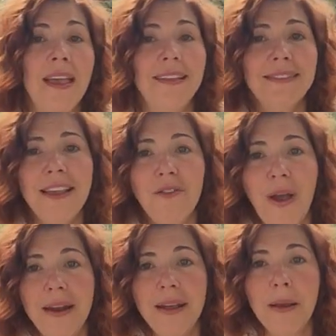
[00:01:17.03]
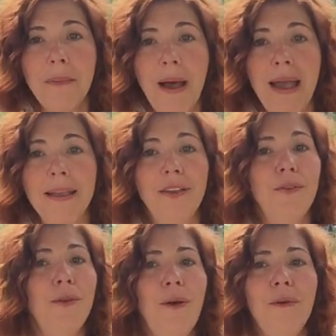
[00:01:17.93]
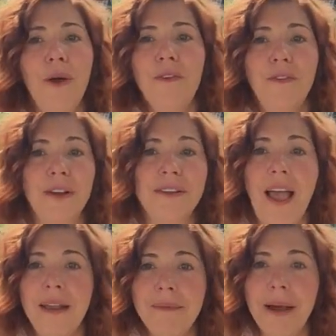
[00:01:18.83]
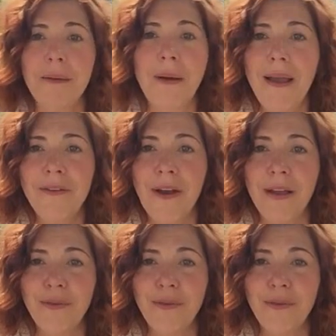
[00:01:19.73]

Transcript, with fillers: It's like riding a bike. You don't go for a 10 mile bike ride